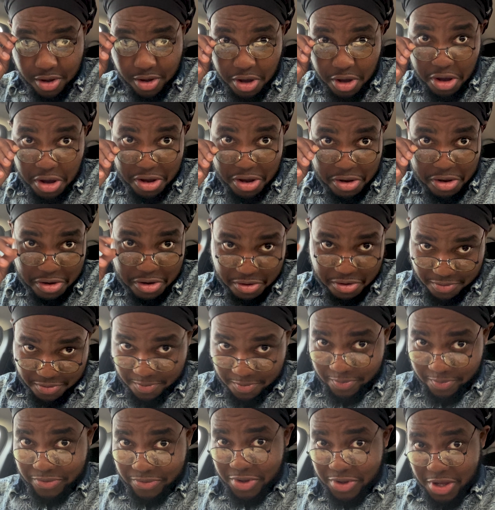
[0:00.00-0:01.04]
and,
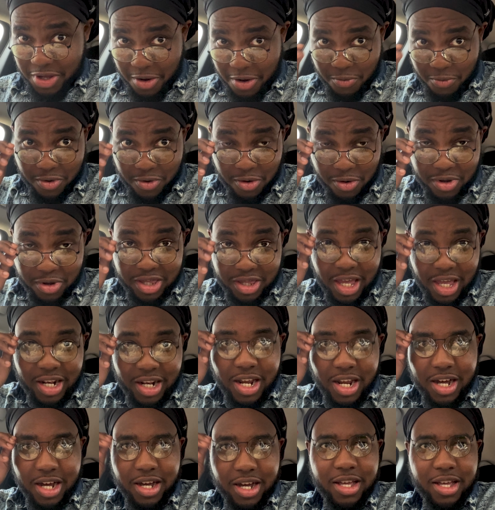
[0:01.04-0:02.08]
you know, we're gonna get that
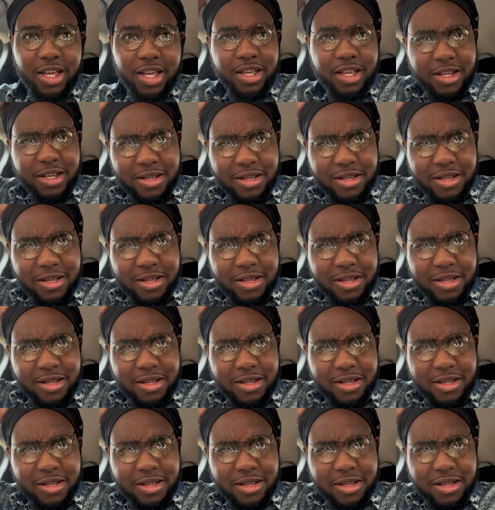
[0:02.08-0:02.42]
done.